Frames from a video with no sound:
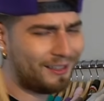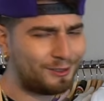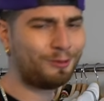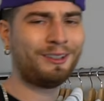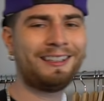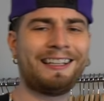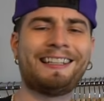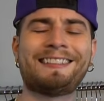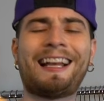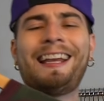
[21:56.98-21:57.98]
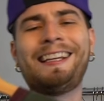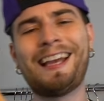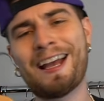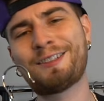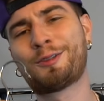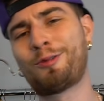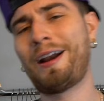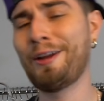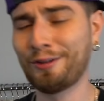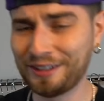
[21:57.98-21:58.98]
this one is a guest grail.